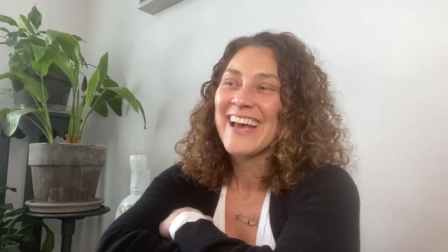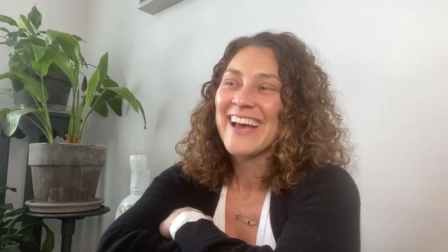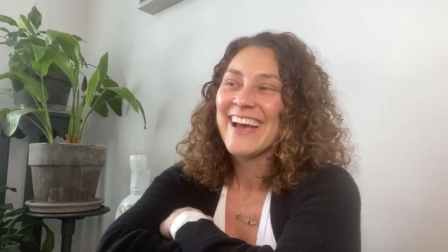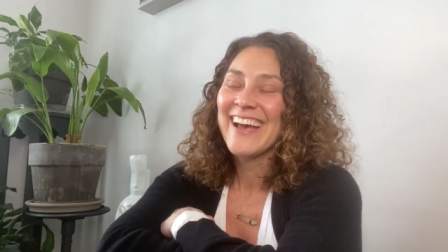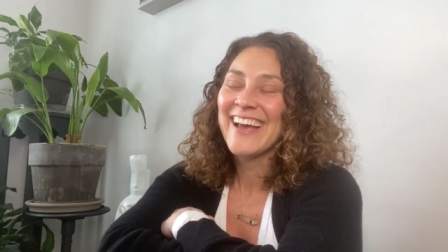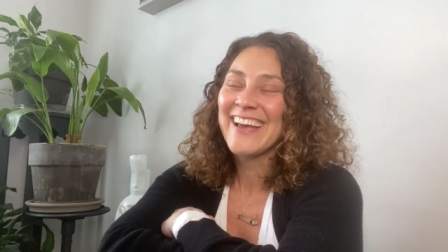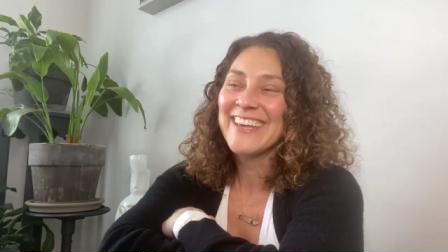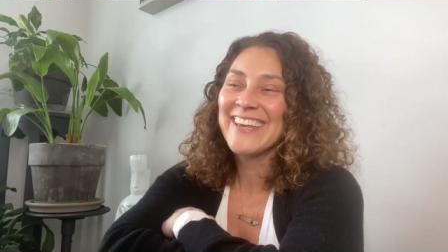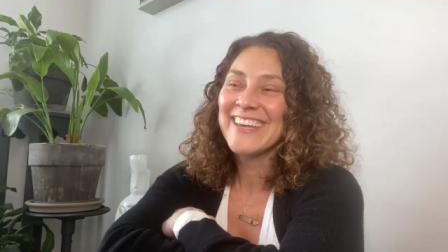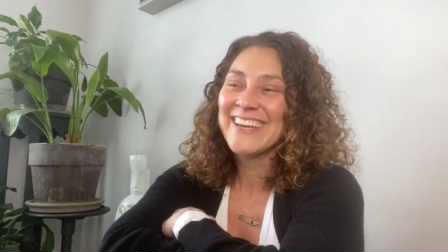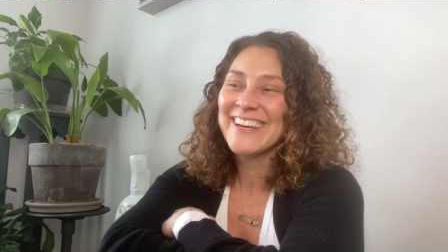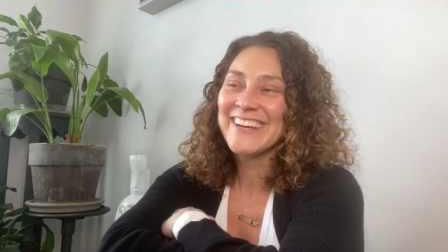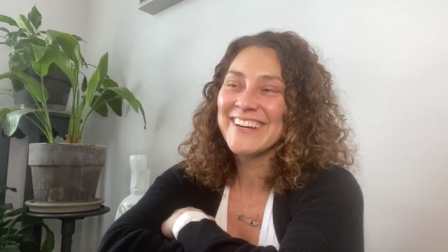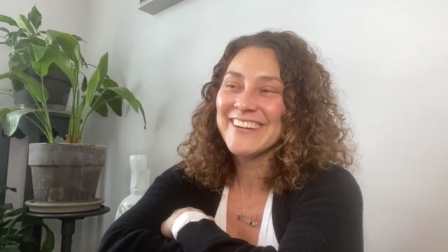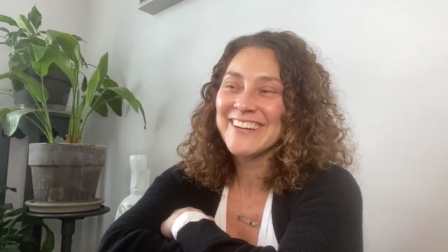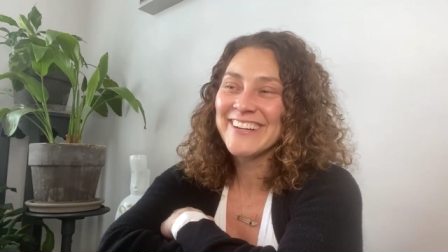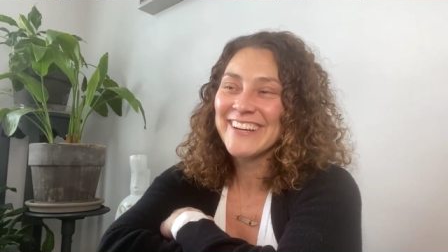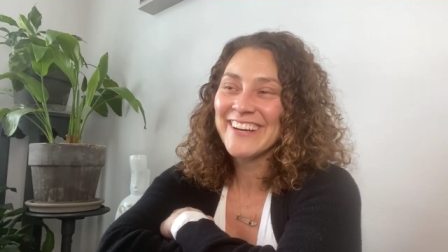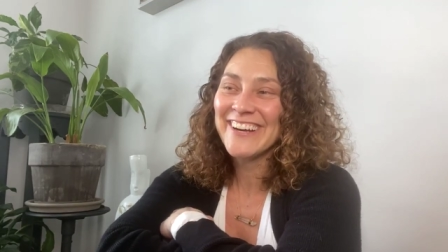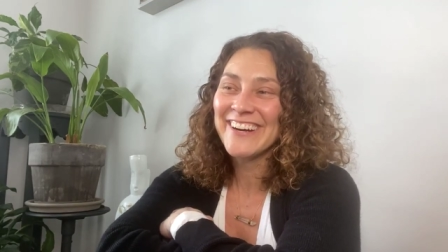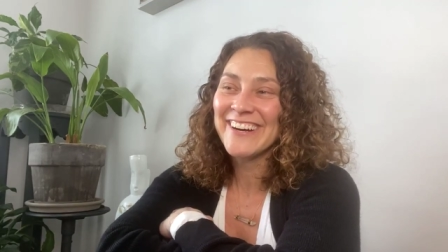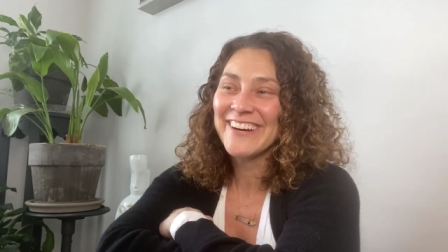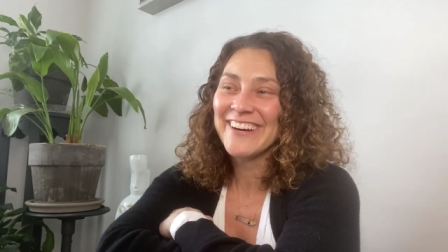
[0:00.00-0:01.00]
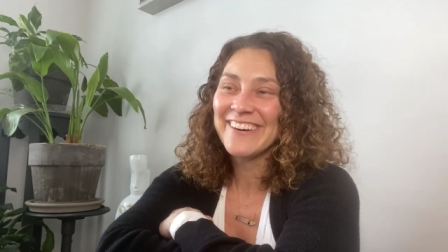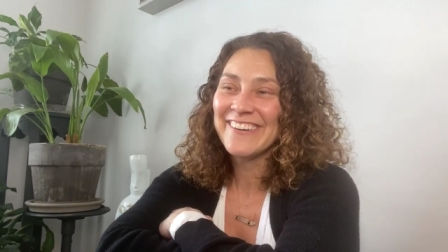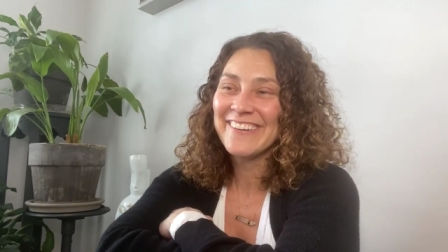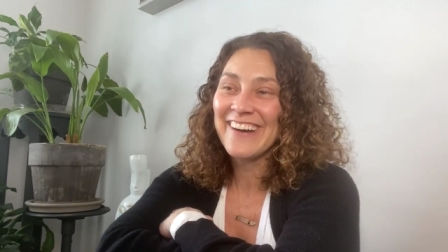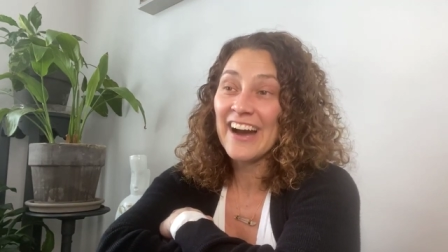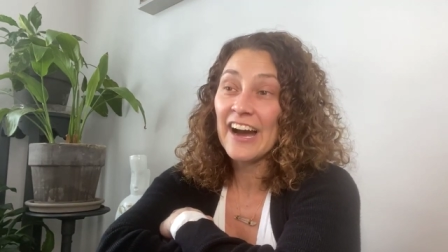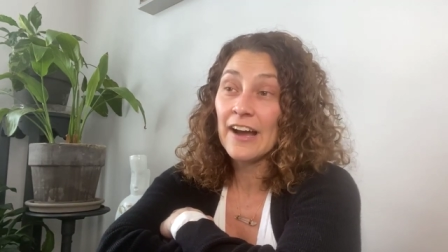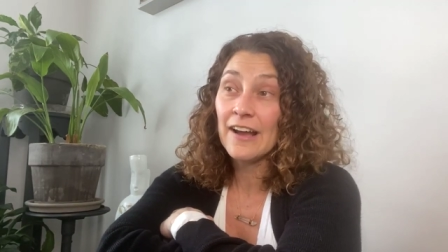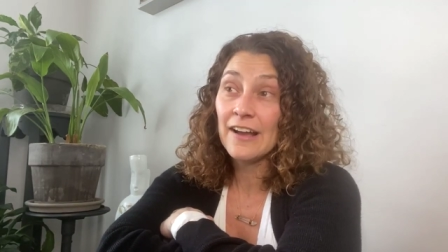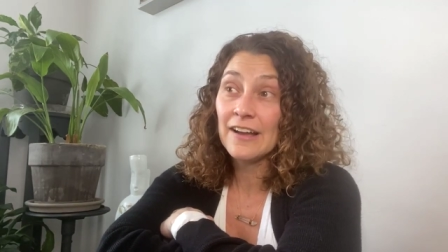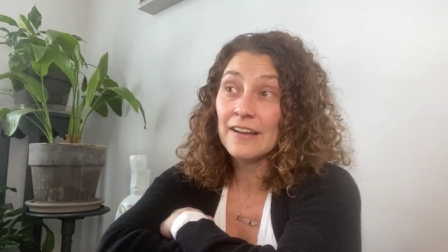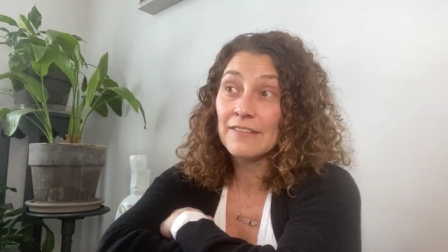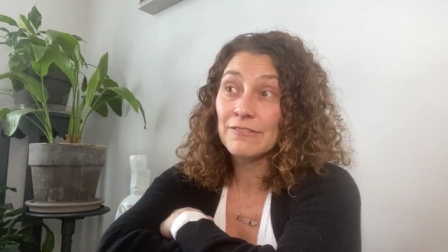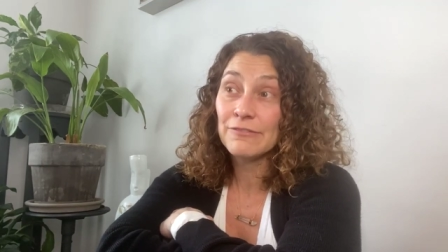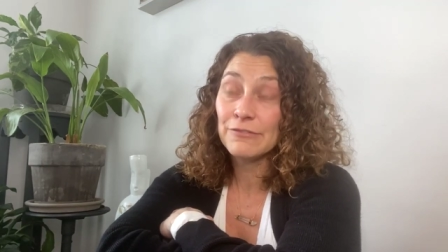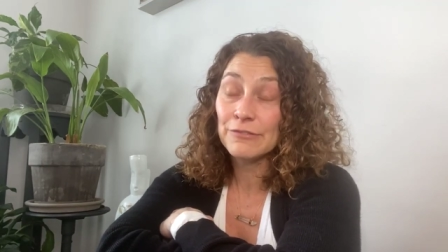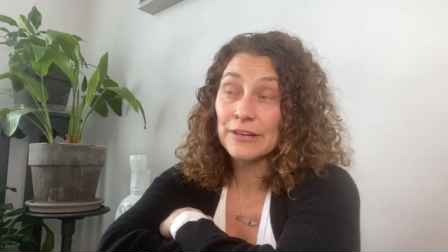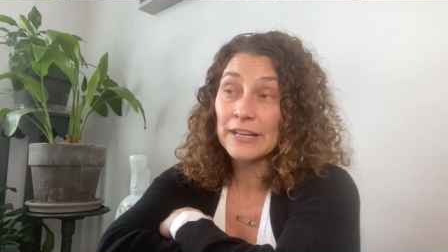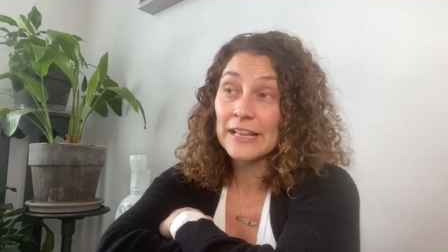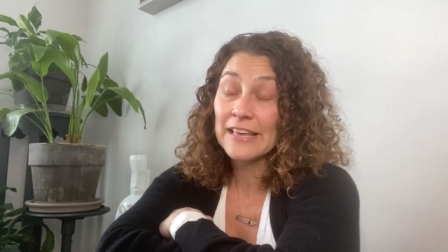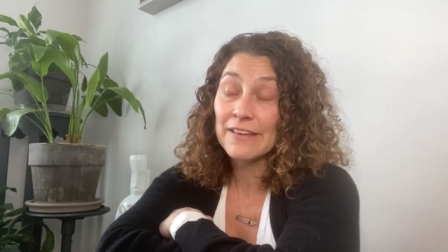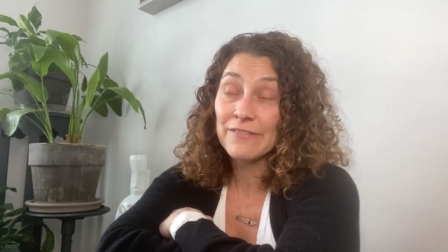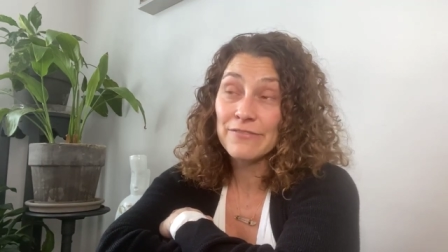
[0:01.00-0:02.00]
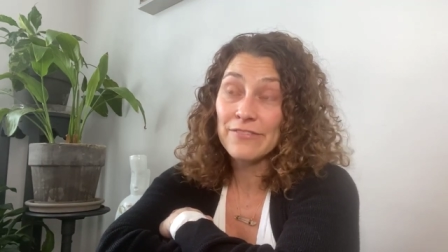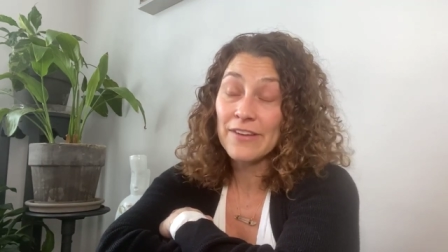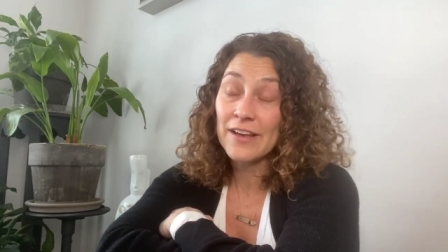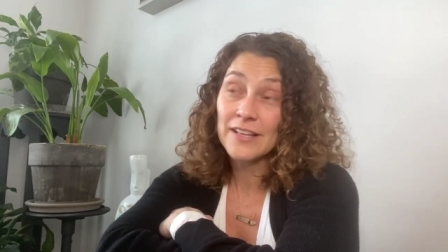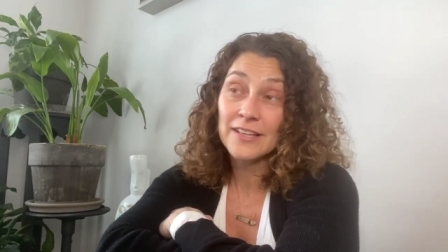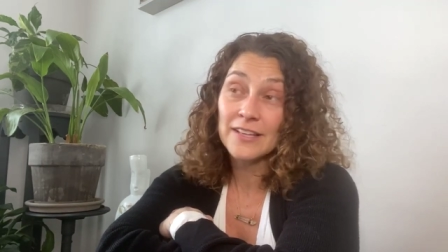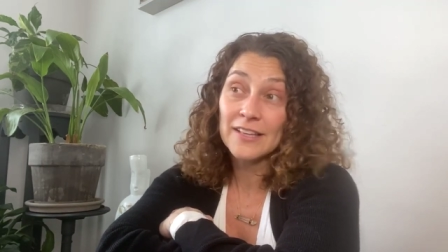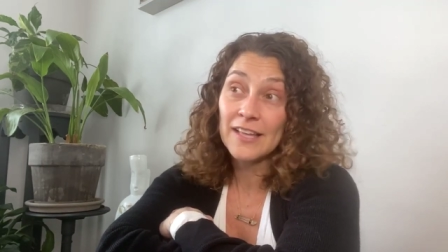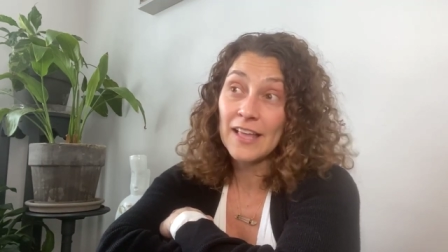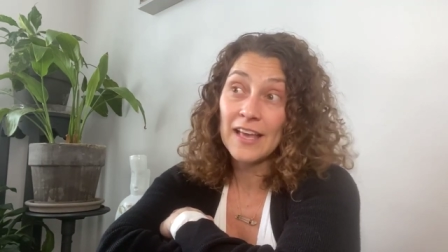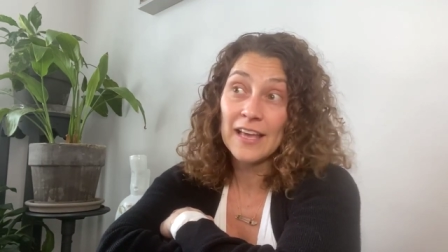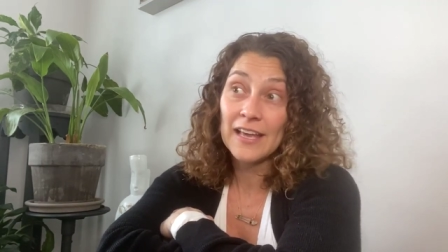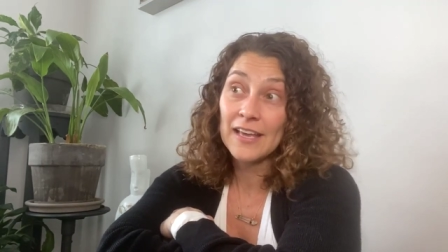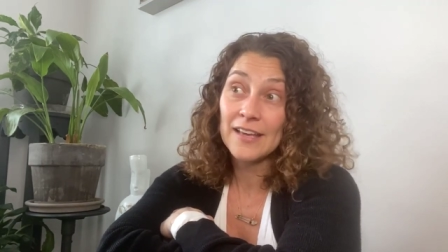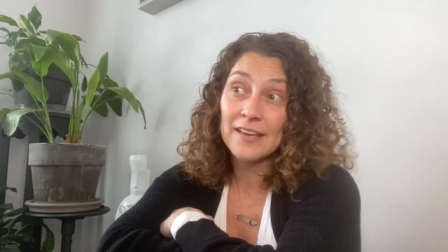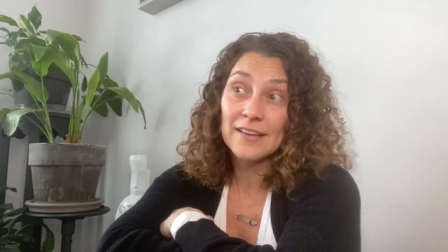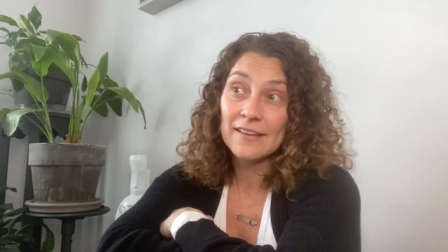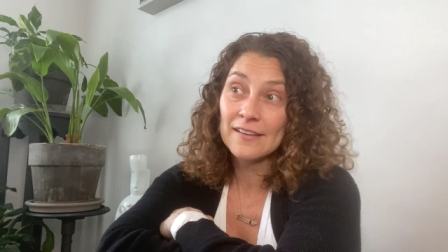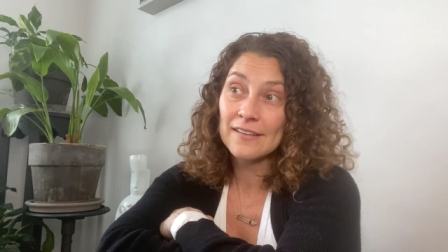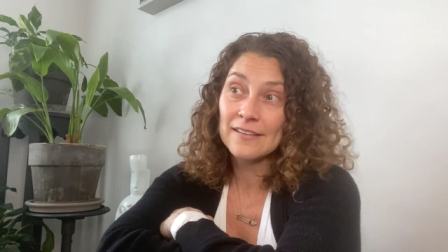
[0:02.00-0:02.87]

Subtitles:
a year ago, I really felt like